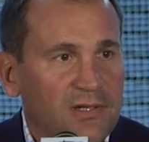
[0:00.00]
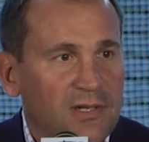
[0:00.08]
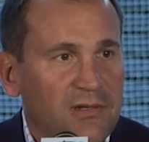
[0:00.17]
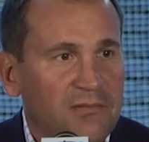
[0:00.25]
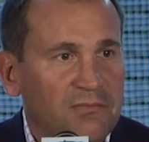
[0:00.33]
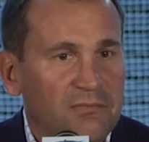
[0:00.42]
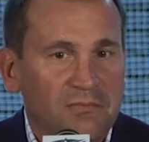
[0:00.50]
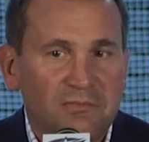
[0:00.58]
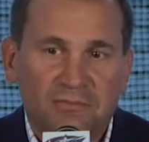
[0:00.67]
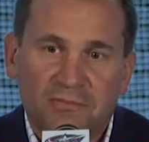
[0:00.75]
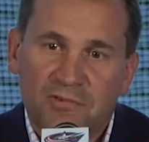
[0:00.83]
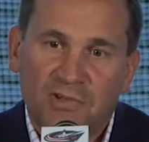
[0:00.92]
and
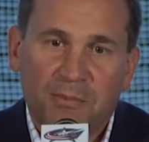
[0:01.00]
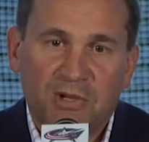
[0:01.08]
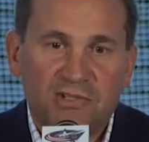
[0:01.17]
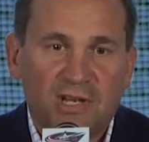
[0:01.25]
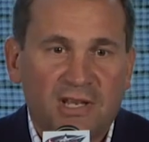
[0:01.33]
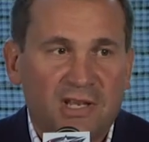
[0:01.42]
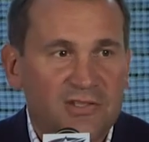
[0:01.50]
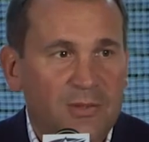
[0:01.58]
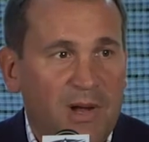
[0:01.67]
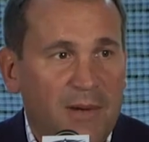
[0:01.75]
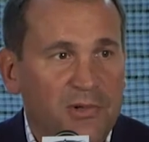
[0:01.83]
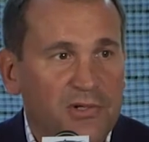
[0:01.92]
somebody's going to get
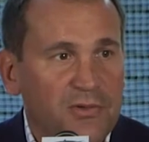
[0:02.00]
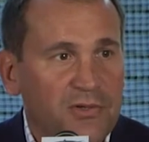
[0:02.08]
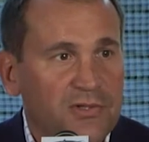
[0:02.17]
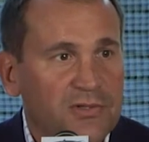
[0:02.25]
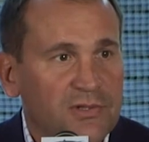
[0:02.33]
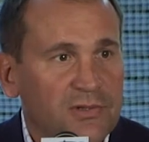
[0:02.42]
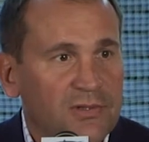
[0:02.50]
some opportunities.